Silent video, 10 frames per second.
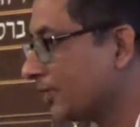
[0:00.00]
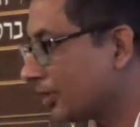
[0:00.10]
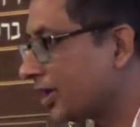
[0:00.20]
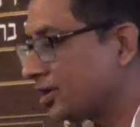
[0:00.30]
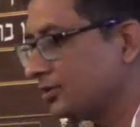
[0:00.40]

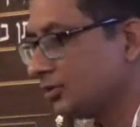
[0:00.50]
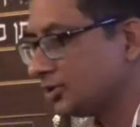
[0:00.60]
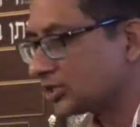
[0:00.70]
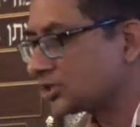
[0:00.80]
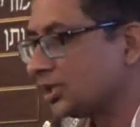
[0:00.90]
Okay?
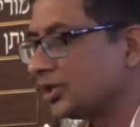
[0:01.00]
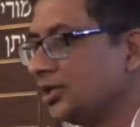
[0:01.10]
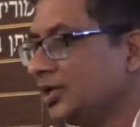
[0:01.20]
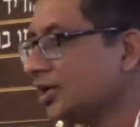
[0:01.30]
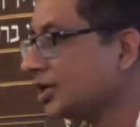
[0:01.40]
Just a
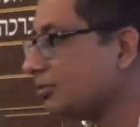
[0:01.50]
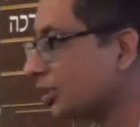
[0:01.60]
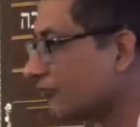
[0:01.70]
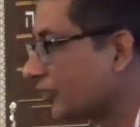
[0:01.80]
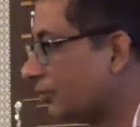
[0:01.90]
little bit
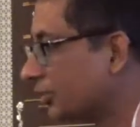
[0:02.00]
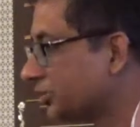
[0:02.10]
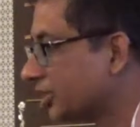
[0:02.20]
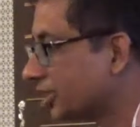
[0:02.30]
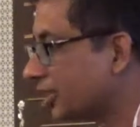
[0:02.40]
of
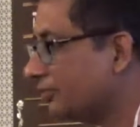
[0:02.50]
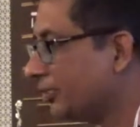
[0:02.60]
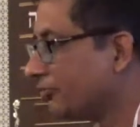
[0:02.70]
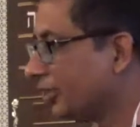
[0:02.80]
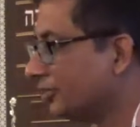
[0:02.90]
commercial there in
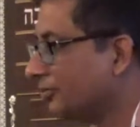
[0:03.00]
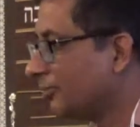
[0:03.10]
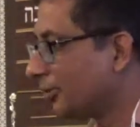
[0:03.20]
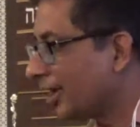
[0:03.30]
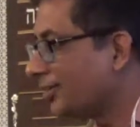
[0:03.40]
between.
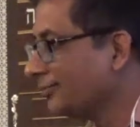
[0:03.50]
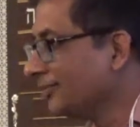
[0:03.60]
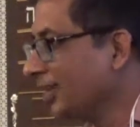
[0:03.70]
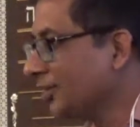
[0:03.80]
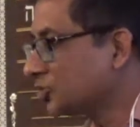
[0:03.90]
Okay?
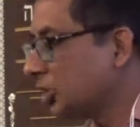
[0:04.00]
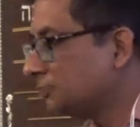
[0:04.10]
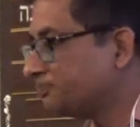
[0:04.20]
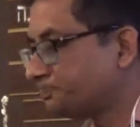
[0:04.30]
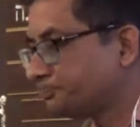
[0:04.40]

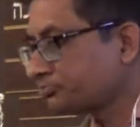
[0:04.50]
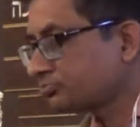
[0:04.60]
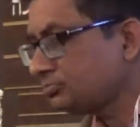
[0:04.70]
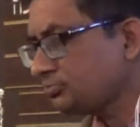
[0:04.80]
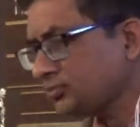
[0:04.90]
So,
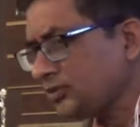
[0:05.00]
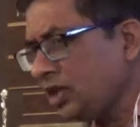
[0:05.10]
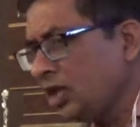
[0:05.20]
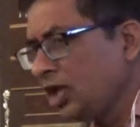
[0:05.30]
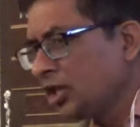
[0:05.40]

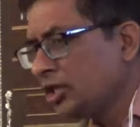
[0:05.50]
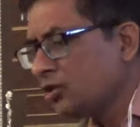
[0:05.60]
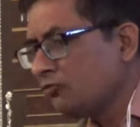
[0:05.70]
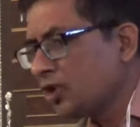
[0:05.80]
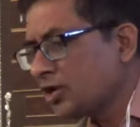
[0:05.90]

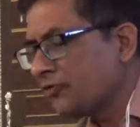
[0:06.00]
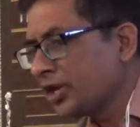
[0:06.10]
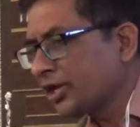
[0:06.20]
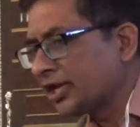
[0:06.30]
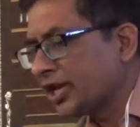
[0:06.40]
what we
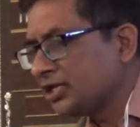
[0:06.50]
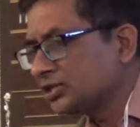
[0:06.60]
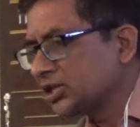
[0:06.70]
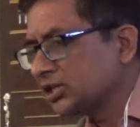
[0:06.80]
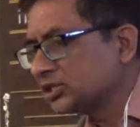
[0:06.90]
are
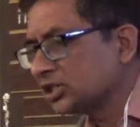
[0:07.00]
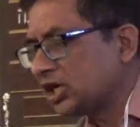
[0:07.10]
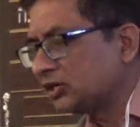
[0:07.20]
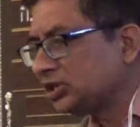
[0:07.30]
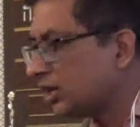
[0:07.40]
against is
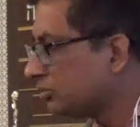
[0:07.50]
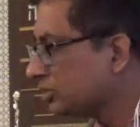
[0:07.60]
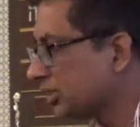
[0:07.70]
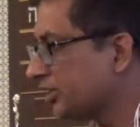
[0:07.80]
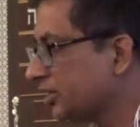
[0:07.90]
double
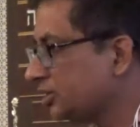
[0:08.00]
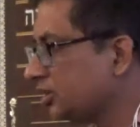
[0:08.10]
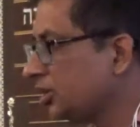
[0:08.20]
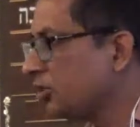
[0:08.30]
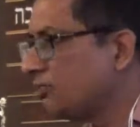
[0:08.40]
standard.
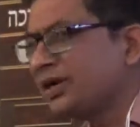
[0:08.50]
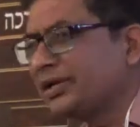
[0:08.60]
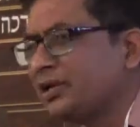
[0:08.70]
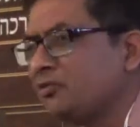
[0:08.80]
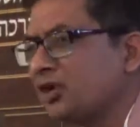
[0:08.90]

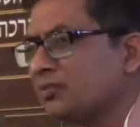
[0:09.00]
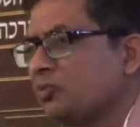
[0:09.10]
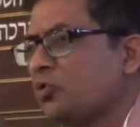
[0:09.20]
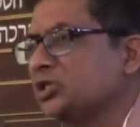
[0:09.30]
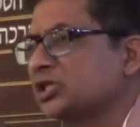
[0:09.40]
But you know what?
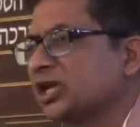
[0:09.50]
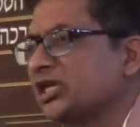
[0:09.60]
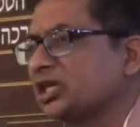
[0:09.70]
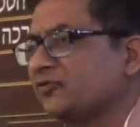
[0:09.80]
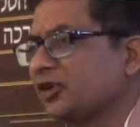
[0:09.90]
Who is the
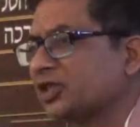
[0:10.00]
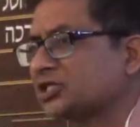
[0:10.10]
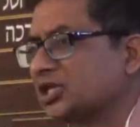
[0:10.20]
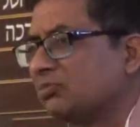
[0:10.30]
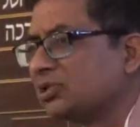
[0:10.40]
reason for
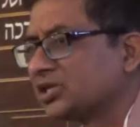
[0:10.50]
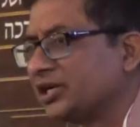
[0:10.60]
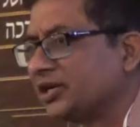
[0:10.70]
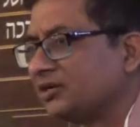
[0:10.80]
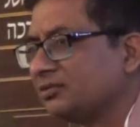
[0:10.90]
this double
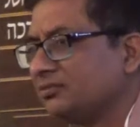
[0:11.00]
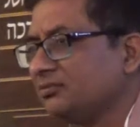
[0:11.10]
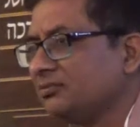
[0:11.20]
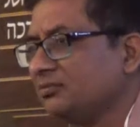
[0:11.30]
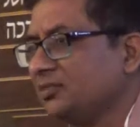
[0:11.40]
standard?
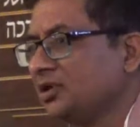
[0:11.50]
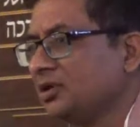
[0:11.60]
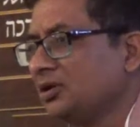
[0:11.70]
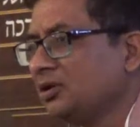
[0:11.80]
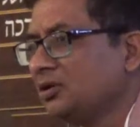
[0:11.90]

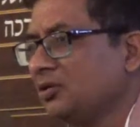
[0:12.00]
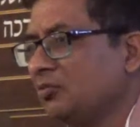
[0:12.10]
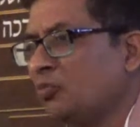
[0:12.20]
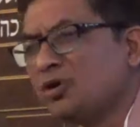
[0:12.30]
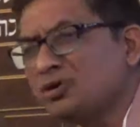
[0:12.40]

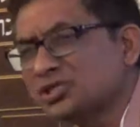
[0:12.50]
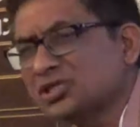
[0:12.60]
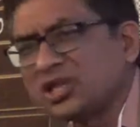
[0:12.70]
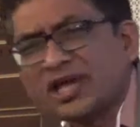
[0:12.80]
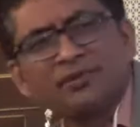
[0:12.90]

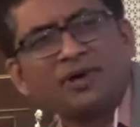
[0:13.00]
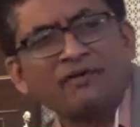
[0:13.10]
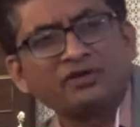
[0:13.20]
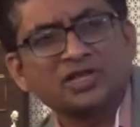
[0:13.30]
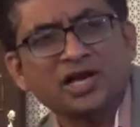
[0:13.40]
Most time, I
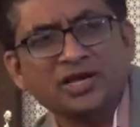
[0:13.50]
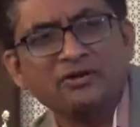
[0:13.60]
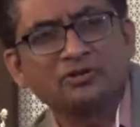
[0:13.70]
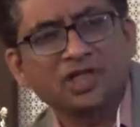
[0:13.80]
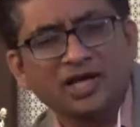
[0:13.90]
was talking
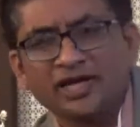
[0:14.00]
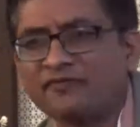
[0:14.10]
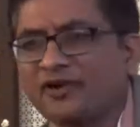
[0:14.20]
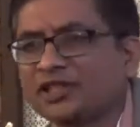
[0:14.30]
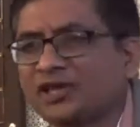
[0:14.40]
to
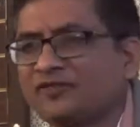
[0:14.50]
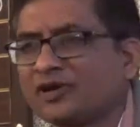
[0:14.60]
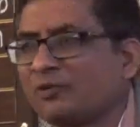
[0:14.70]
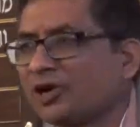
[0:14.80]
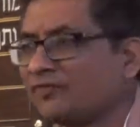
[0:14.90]
Tariq Fatah
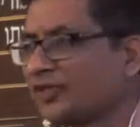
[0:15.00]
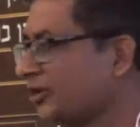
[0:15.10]
for one of the